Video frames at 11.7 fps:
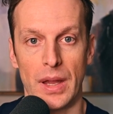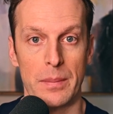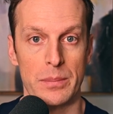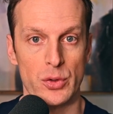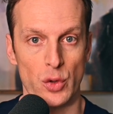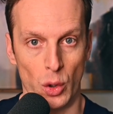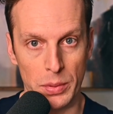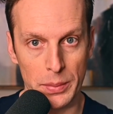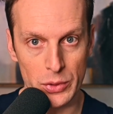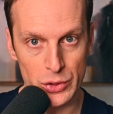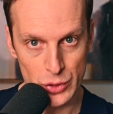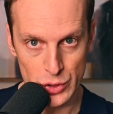
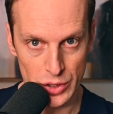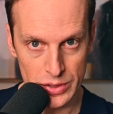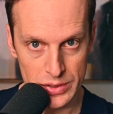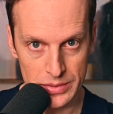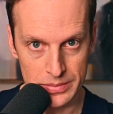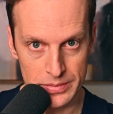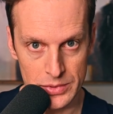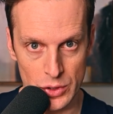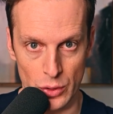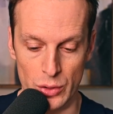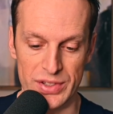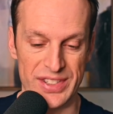absorbable sutures.
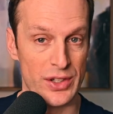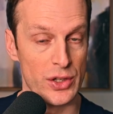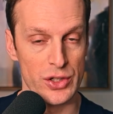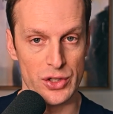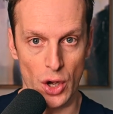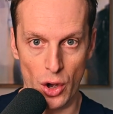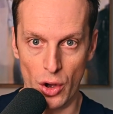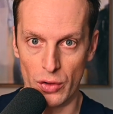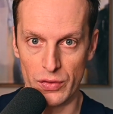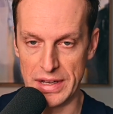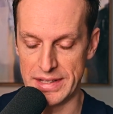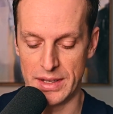So those
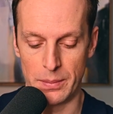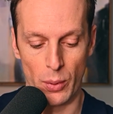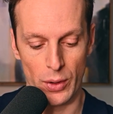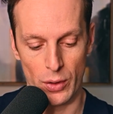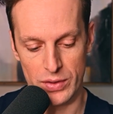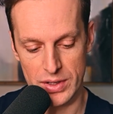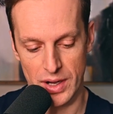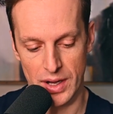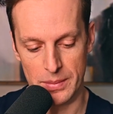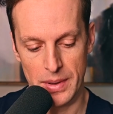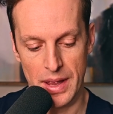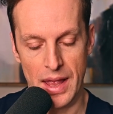dissolve at some point over
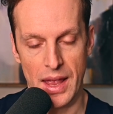time.